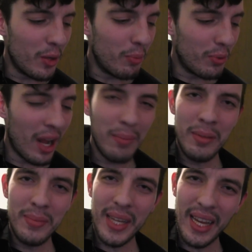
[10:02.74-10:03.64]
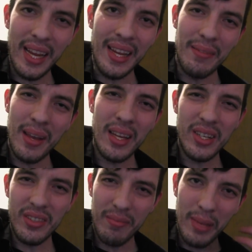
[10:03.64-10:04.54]
no problem taking
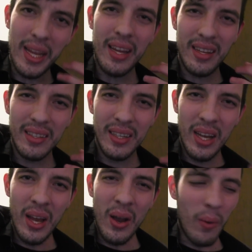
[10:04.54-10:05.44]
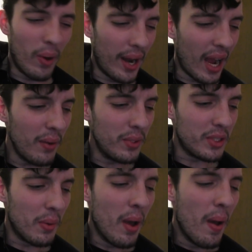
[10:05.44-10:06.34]
advantage of me when I
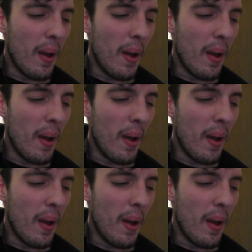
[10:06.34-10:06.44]
was